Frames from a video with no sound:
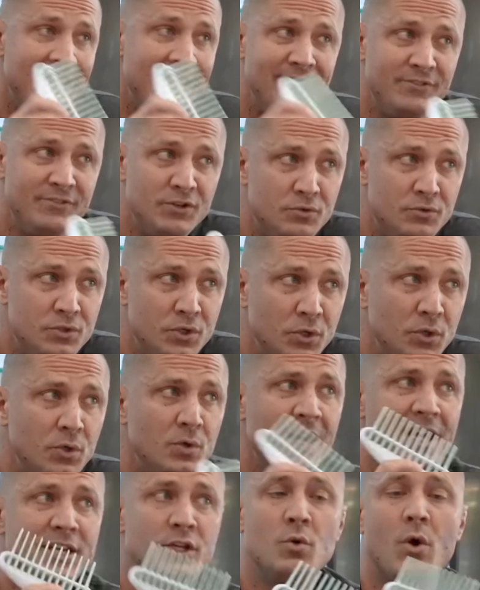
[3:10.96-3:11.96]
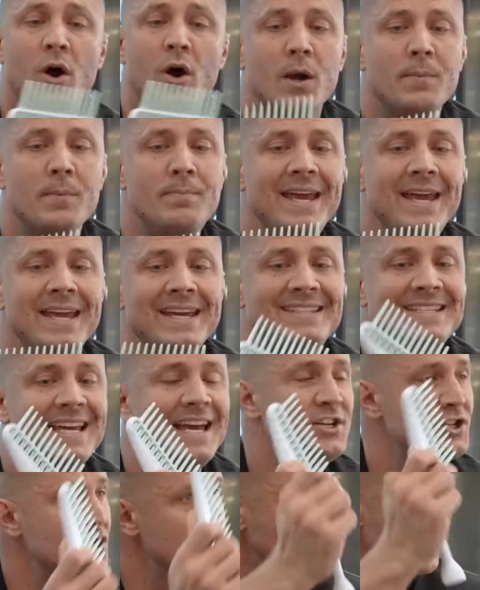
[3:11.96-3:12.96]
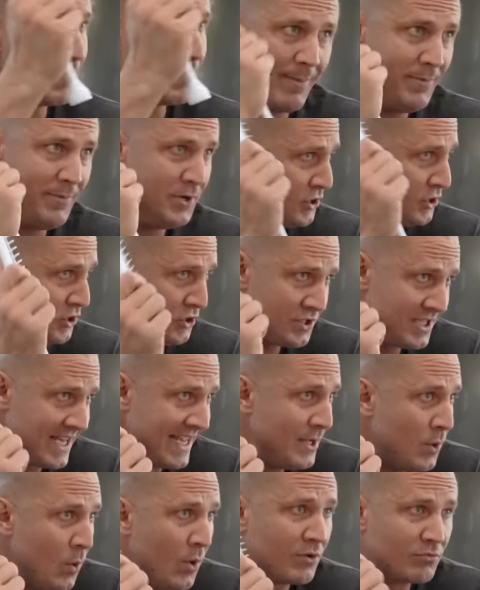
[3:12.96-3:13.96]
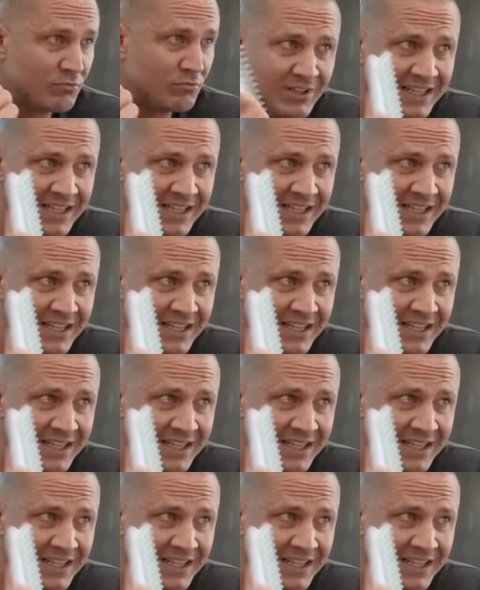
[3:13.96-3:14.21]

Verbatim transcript: If you do and you aren't paying attention, or maybe you're just like going